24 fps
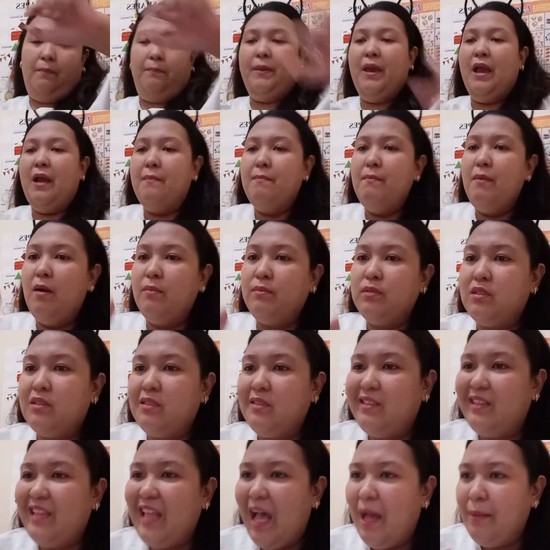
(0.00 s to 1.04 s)
Big Mom
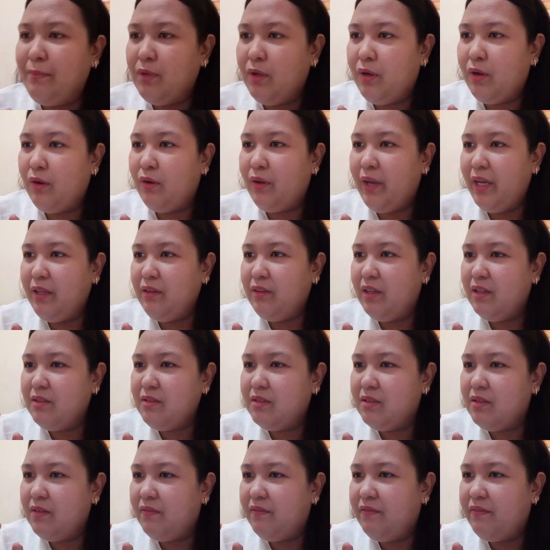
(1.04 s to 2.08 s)
slammed her. Okay, this
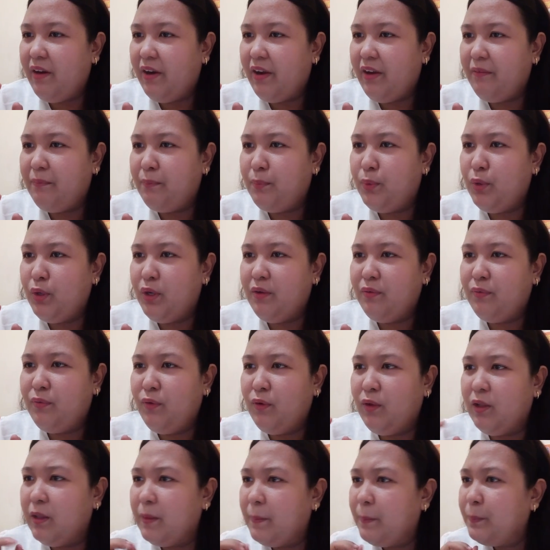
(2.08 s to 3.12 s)
is a very
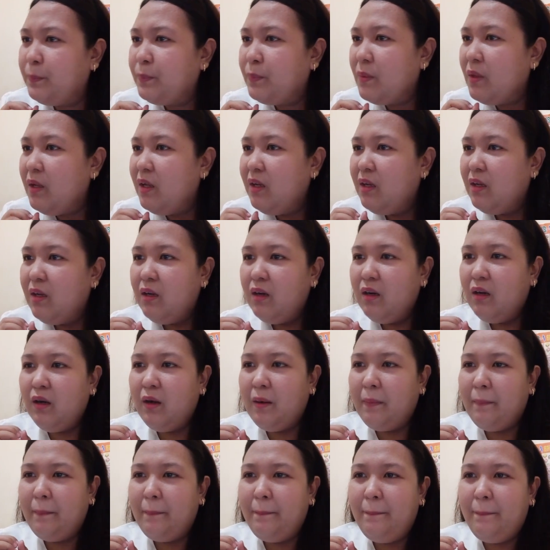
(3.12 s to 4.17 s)
beautiful
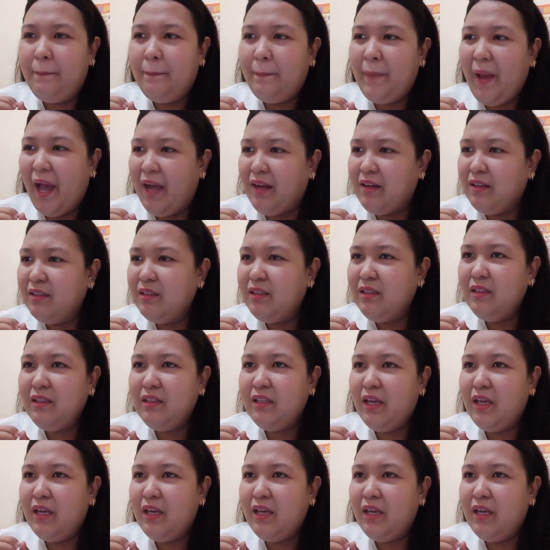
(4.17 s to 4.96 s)
panel.